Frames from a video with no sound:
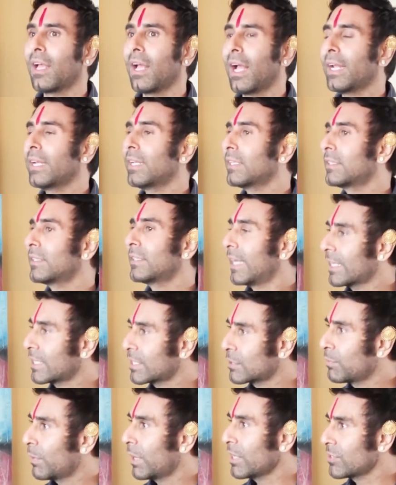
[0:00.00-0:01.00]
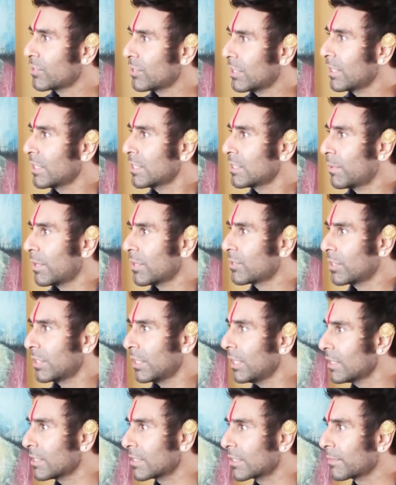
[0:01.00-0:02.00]
And that's why she is where she
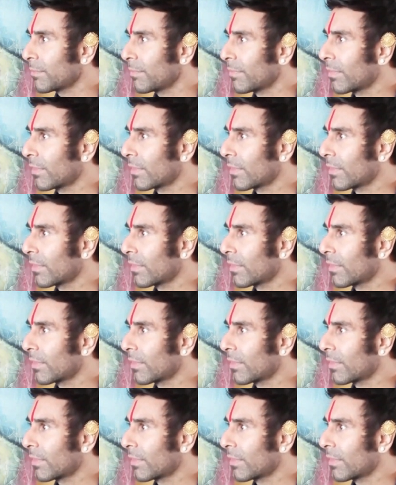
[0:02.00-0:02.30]
is.